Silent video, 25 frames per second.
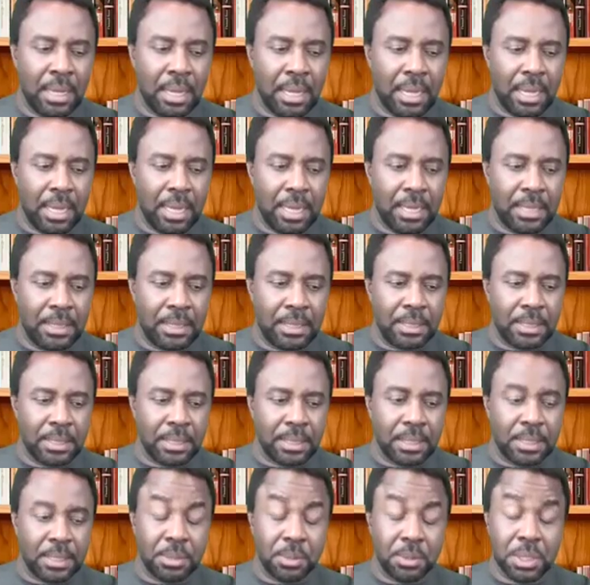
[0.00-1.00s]
And
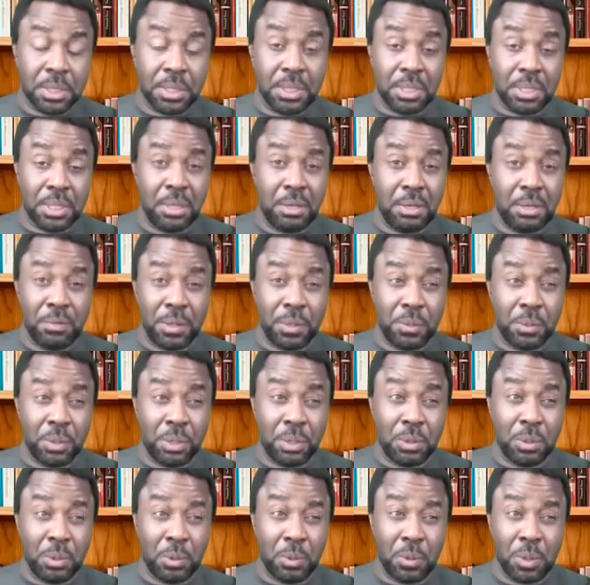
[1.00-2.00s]
this was an
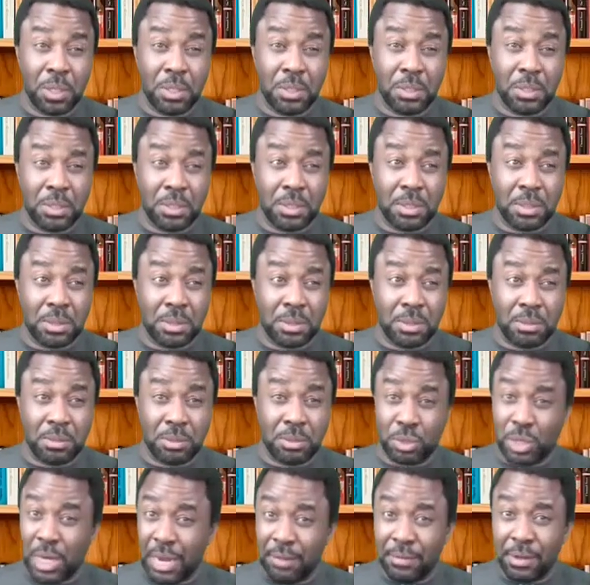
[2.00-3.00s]
individual who was
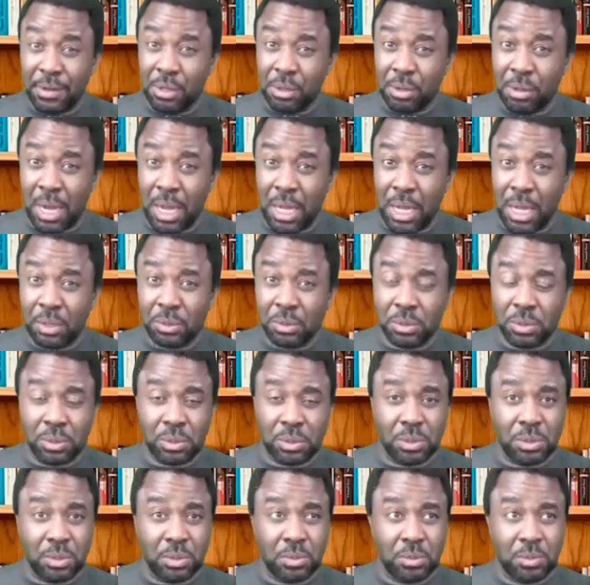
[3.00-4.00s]
driving around,
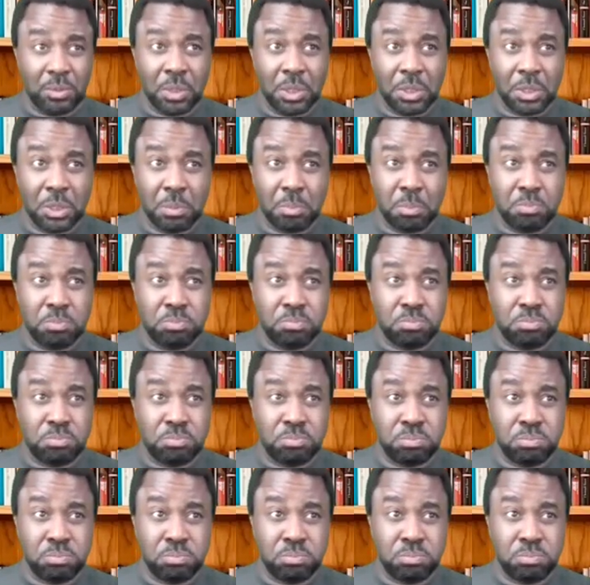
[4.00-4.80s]
was